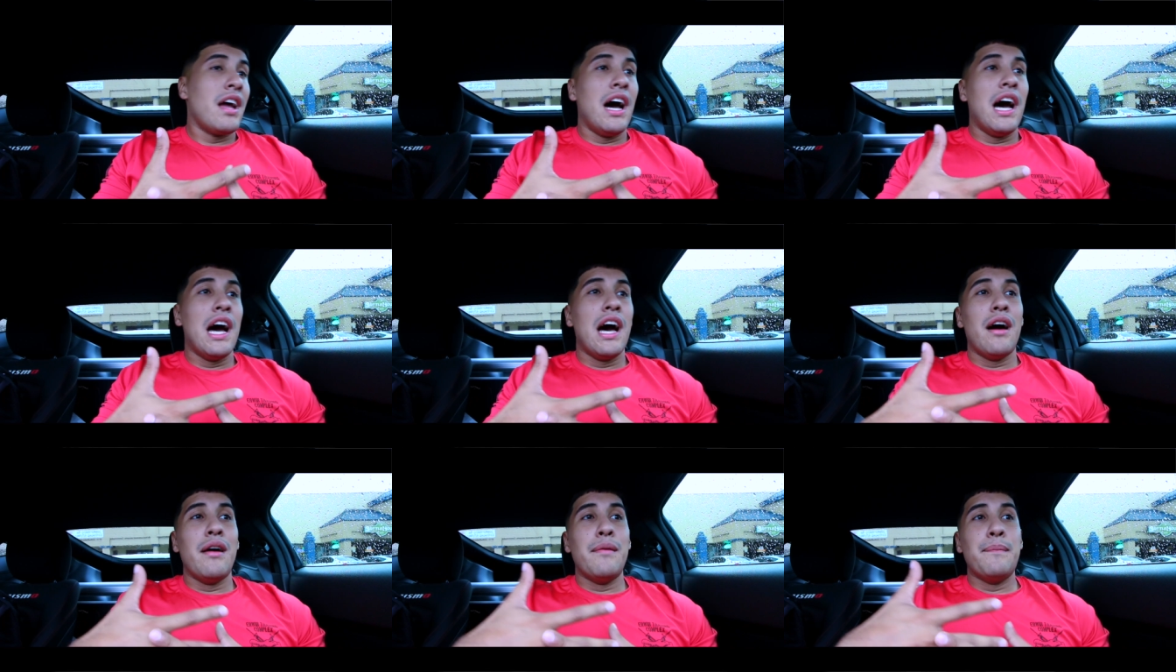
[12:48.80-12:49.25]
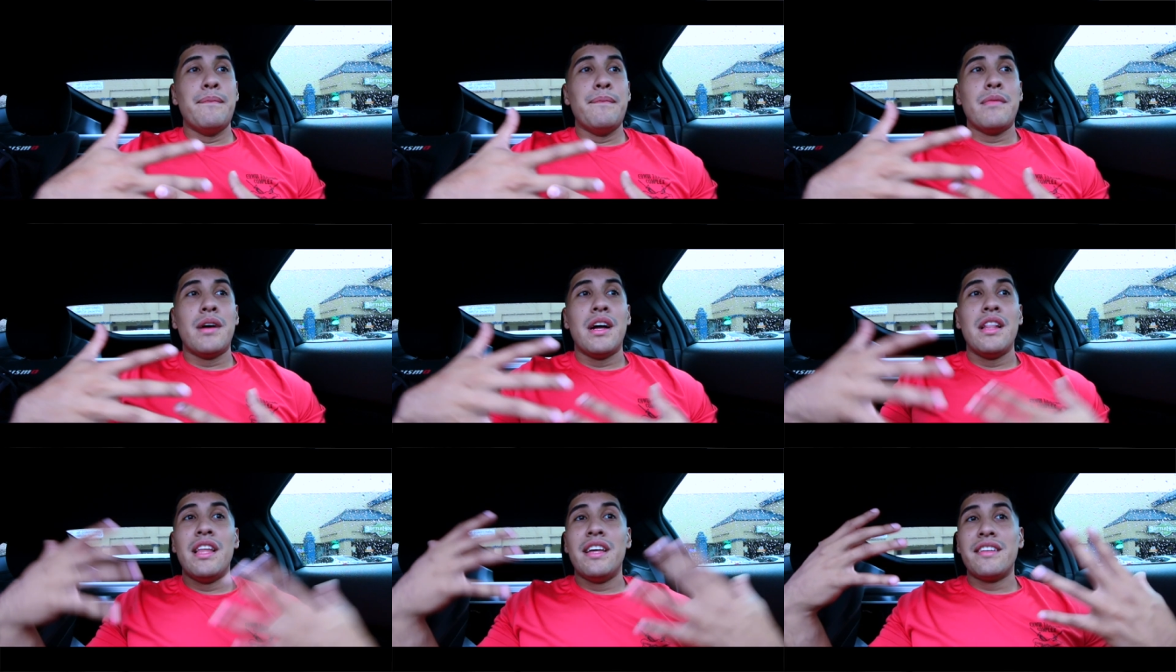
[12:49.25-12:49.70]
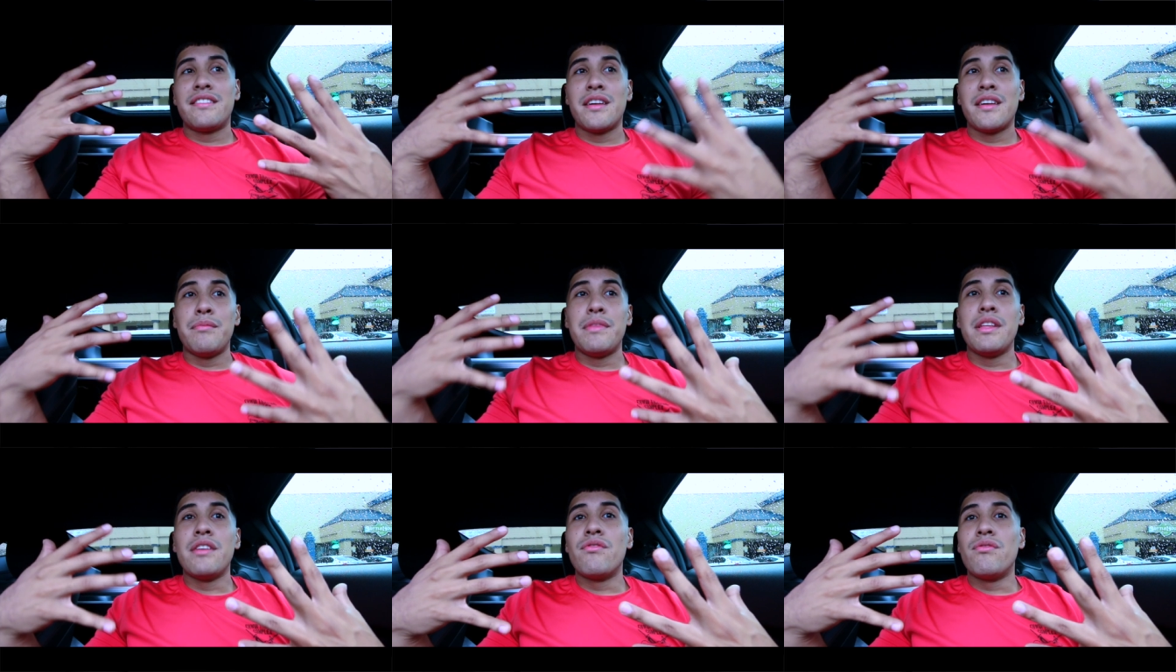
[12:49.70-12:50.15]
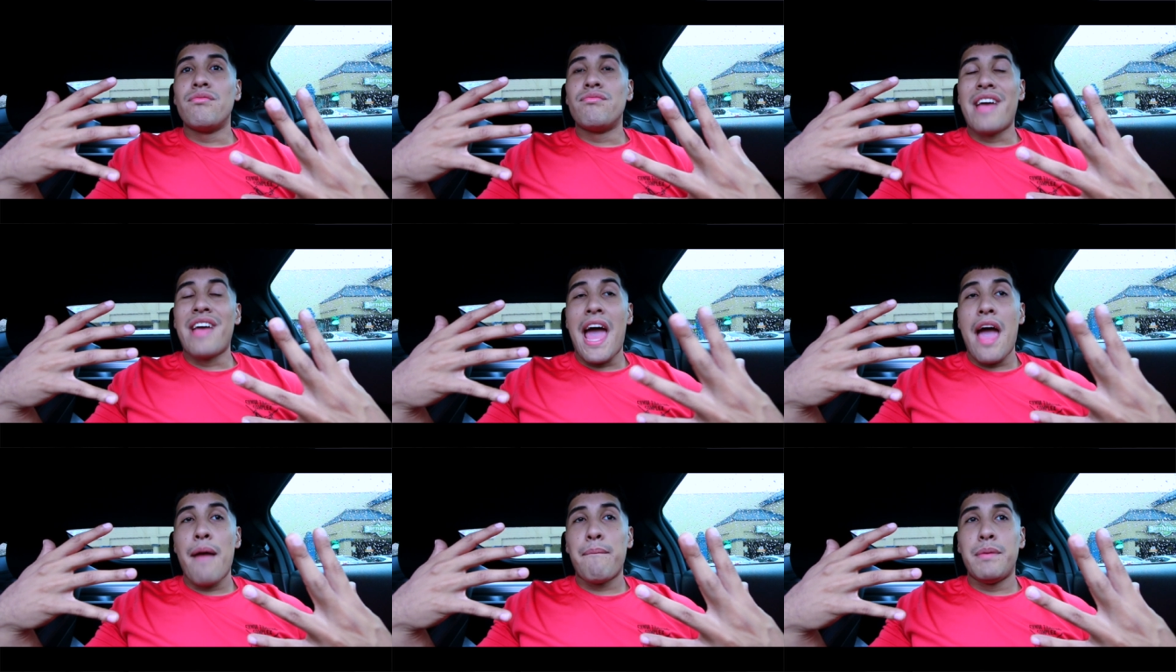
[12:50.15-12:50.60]
Um, unless something
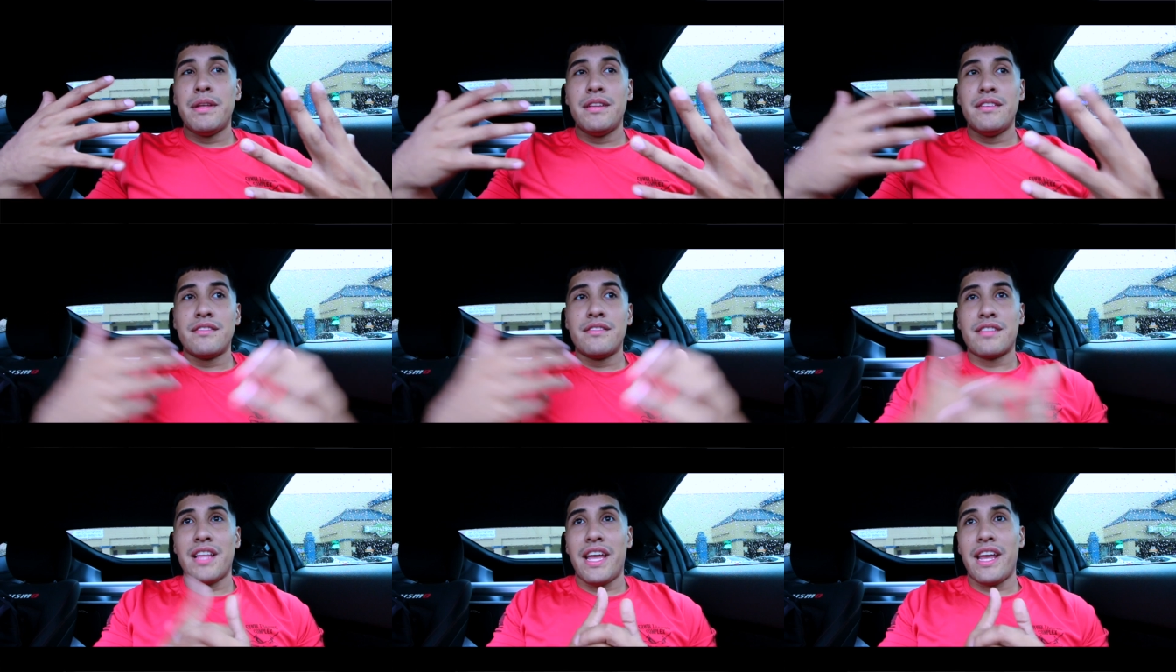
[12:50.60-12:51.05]
happens,